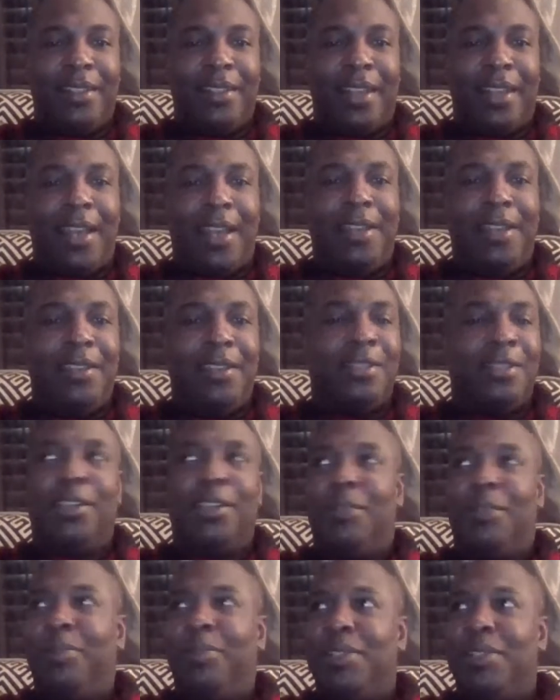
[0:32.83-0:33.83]
I need to look
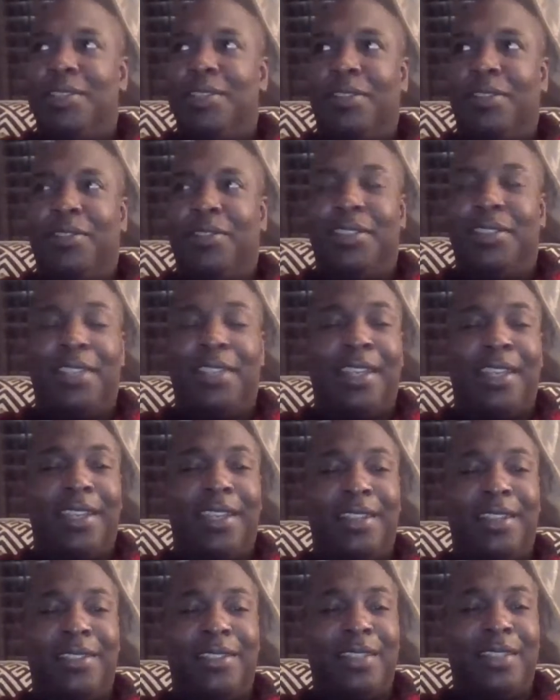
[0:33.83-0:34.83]
at a picture of his
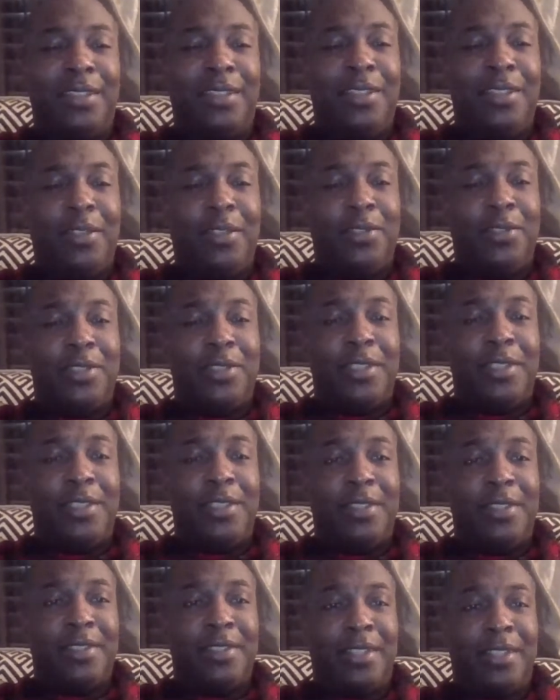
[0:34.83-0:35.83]
dad because I've never
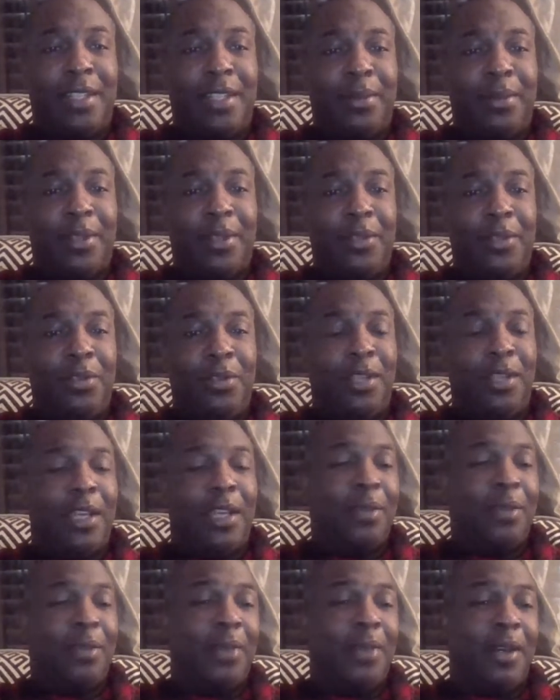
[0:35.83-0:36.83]
seen this guy, but I heard a
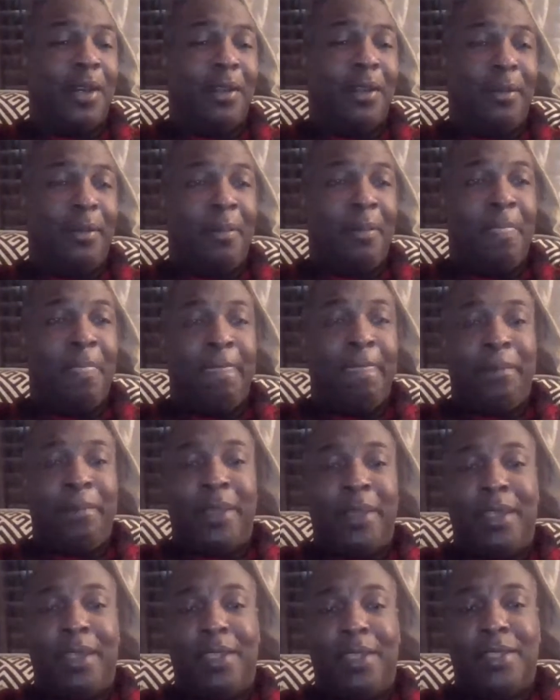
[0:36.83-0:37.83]
lot about him
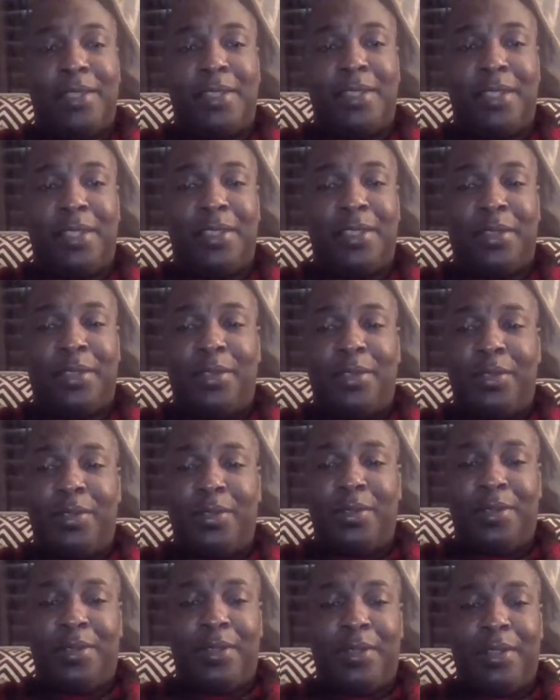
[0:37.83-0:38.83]
and his
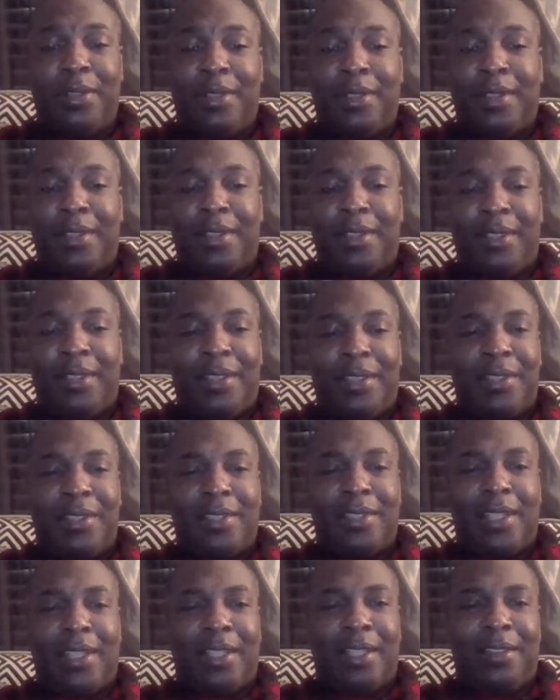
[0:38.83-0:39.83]
sister.
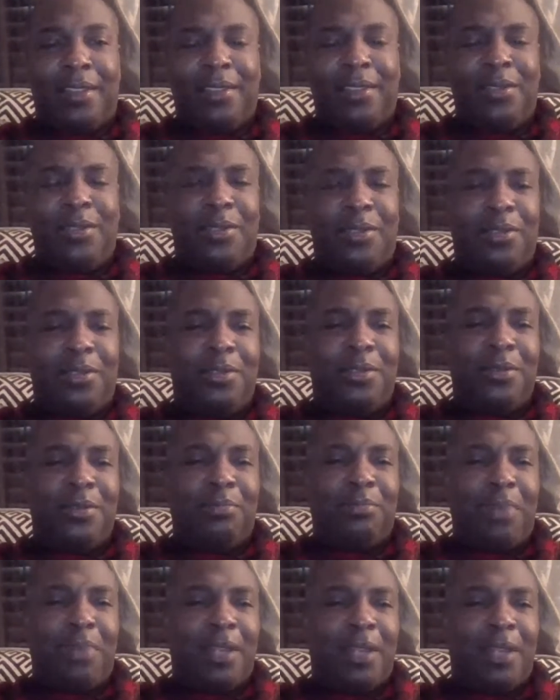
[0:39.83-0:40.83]
It's like,
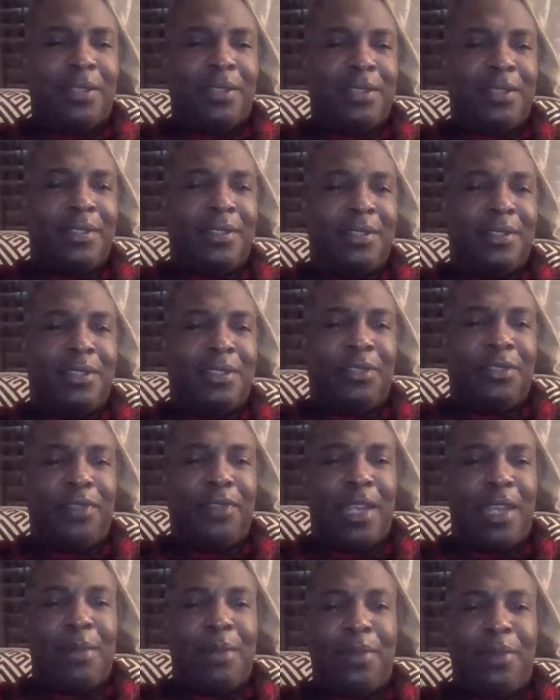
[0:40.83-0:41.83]
politics is the
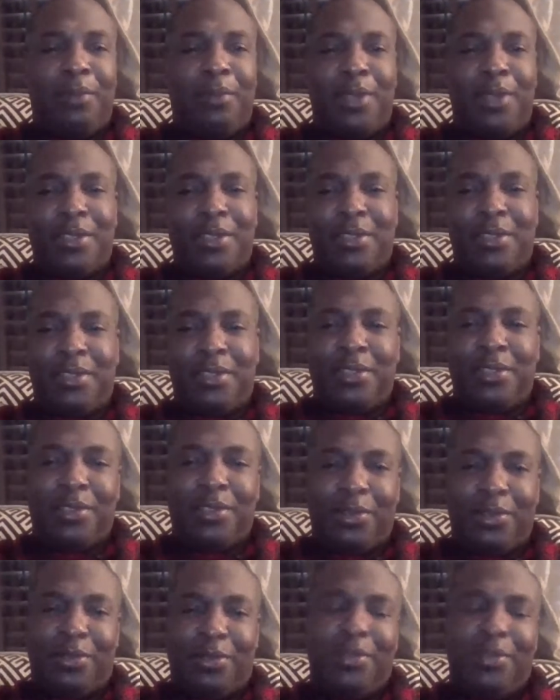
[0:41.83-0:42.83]
family business.
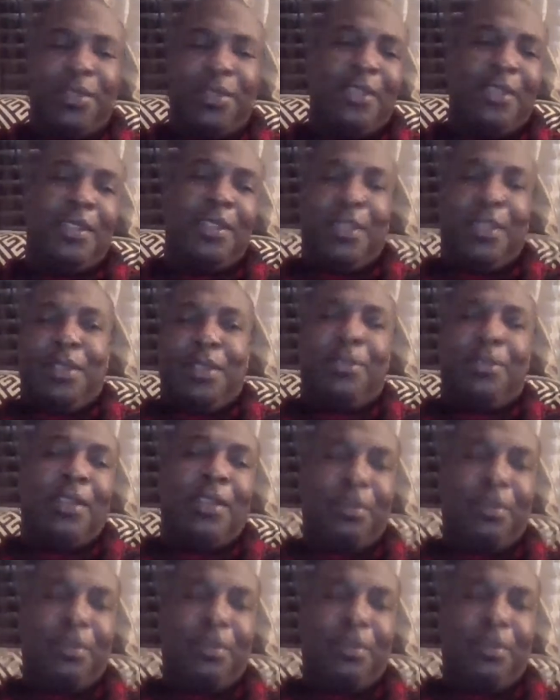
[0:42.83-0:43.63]
So when I